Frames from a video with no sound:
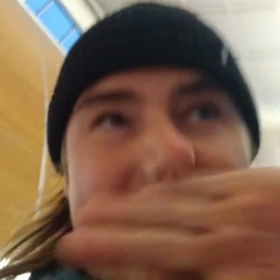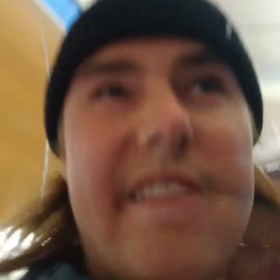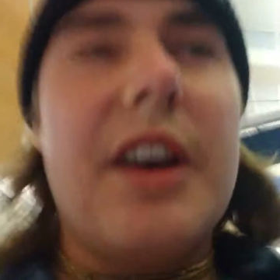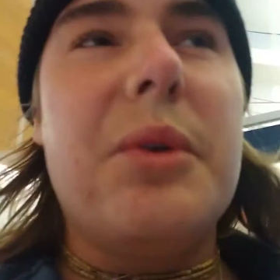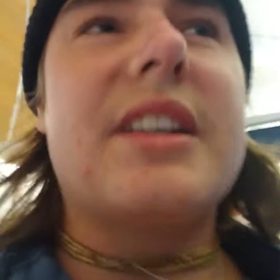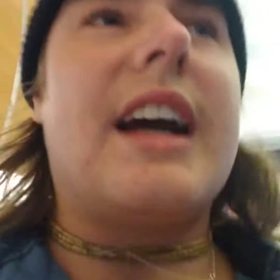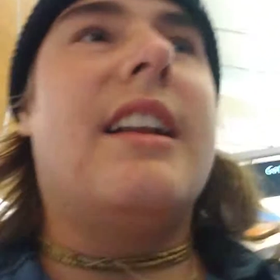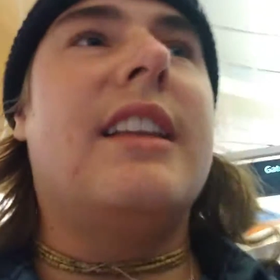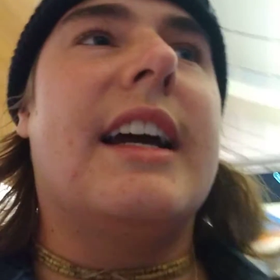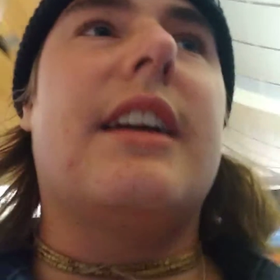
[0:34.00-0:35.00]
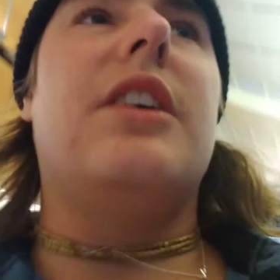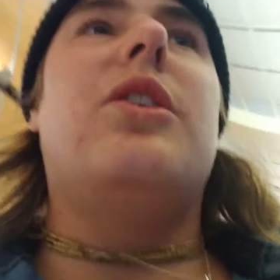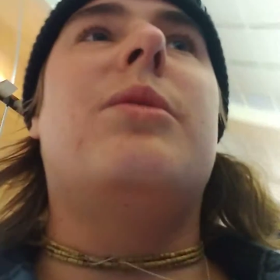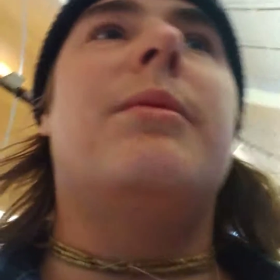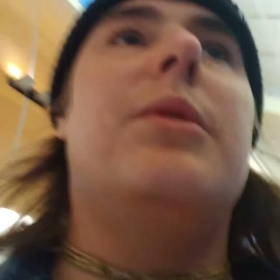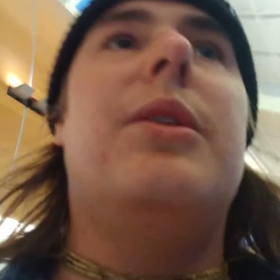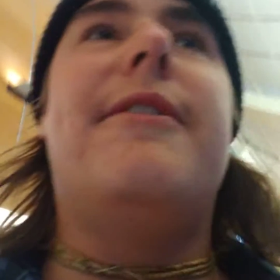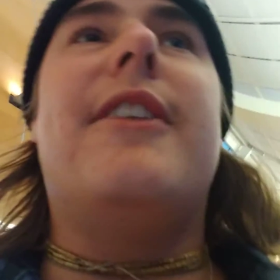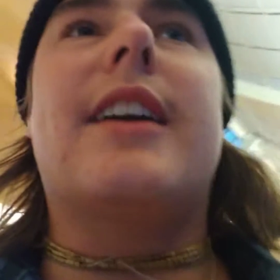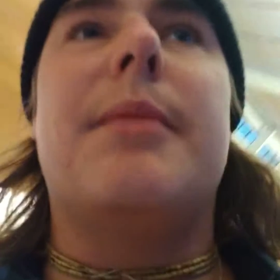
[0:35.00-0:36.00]
that it was kind of like a who the
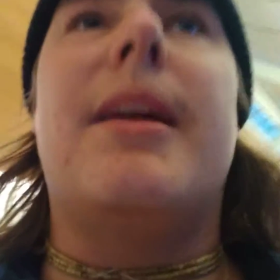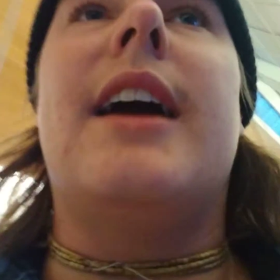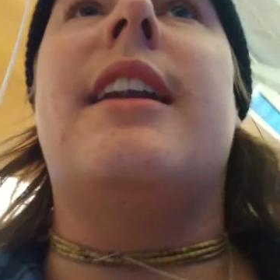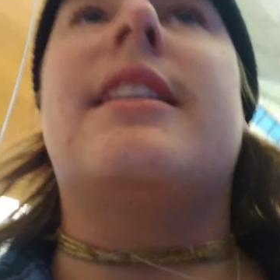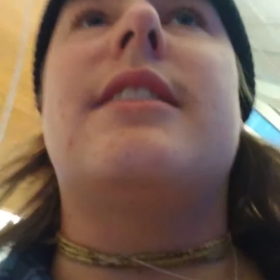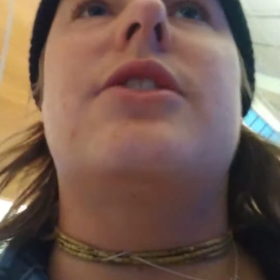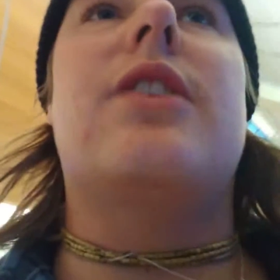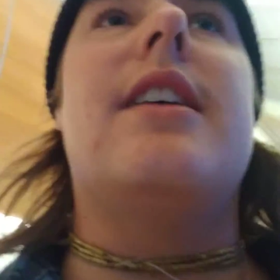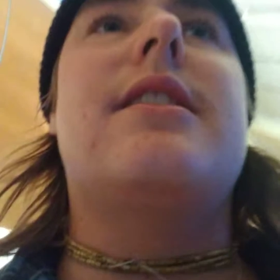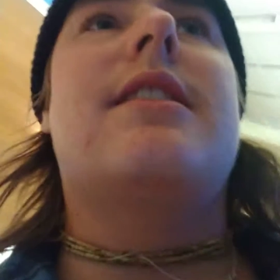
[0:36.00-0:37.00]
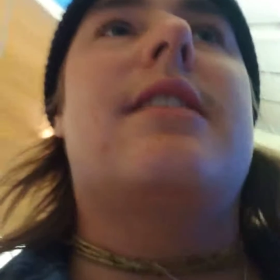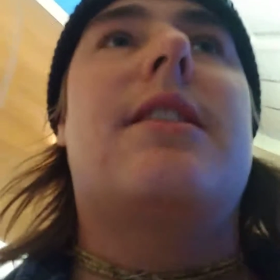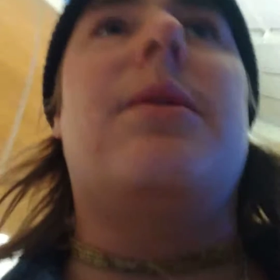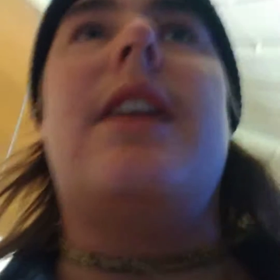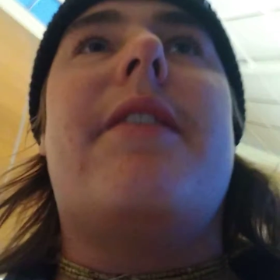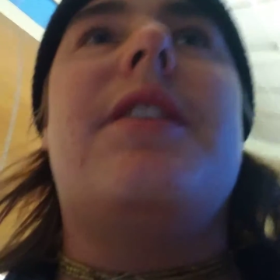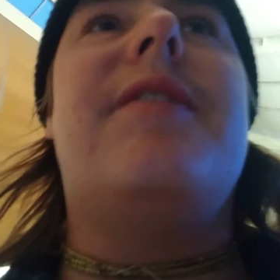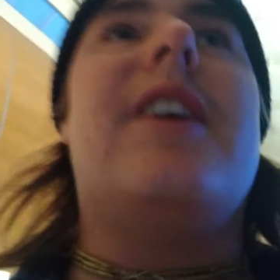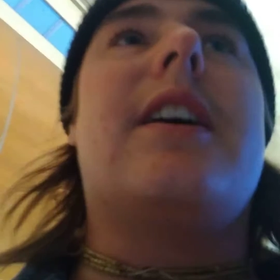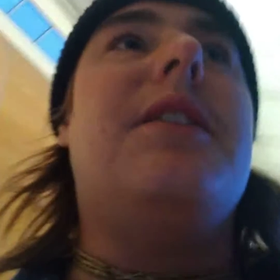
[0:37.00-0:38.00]
fuck am I not to trust whatever the
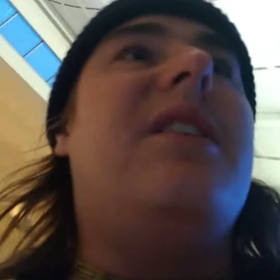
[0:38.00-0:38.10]
fucking